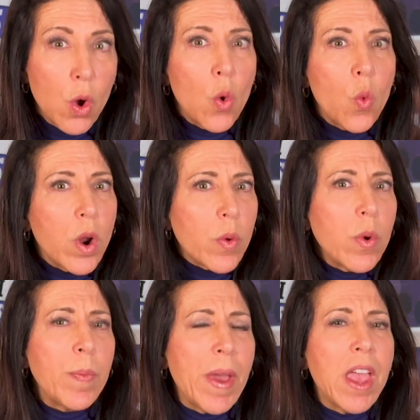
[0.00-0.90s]
What are we
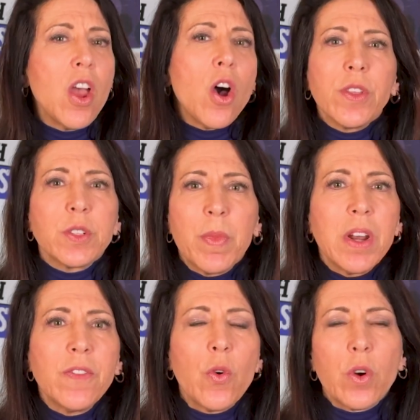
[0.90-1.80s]
paying all this money
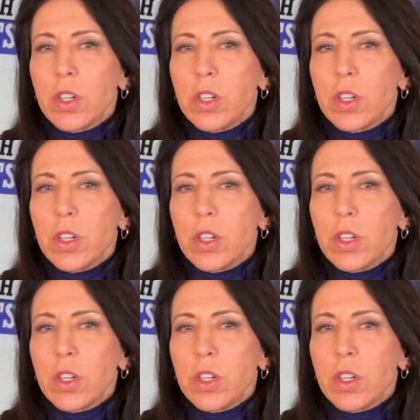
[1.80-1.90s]
for?